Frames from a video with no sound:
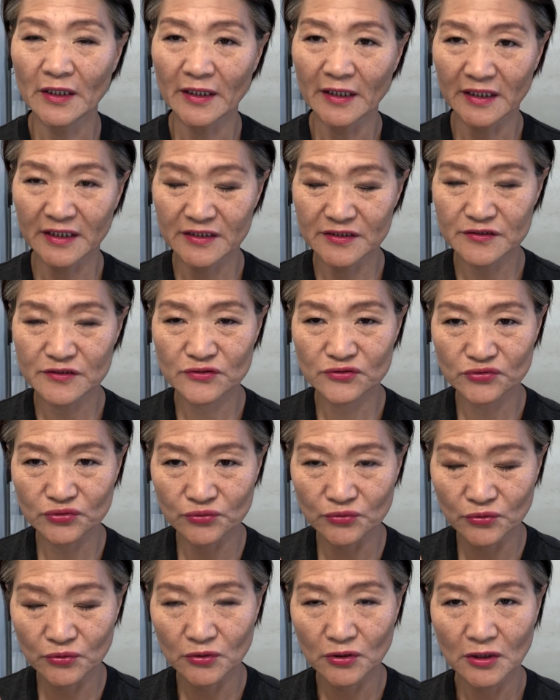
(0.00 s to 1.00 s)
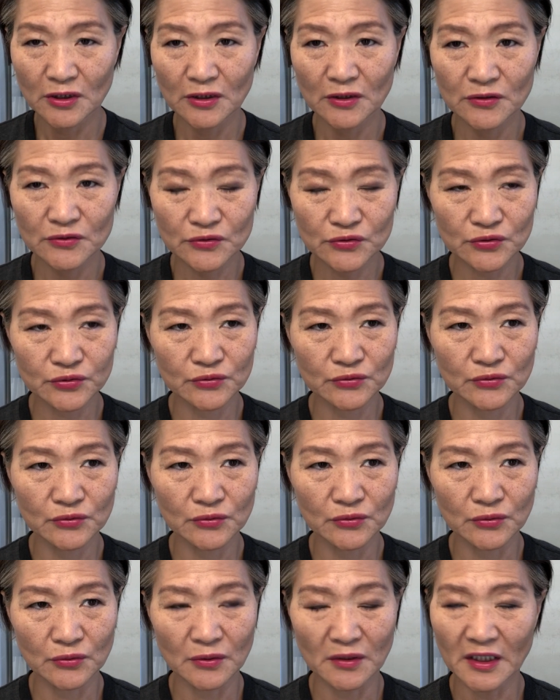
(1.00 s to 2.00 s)
is
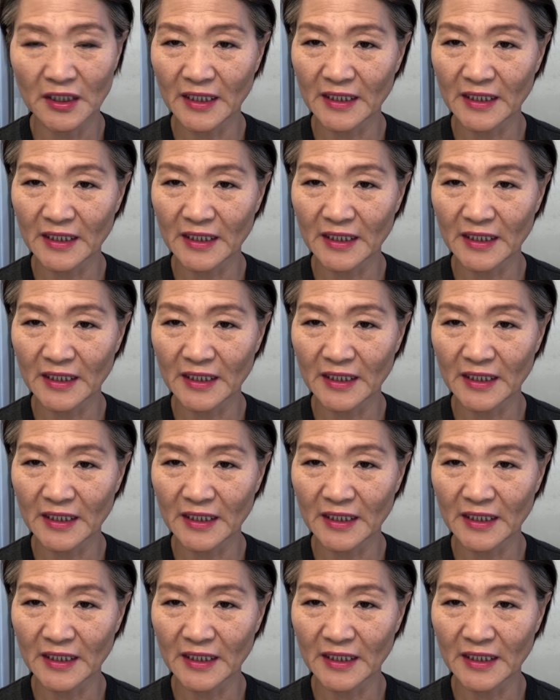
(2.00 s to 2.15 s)
to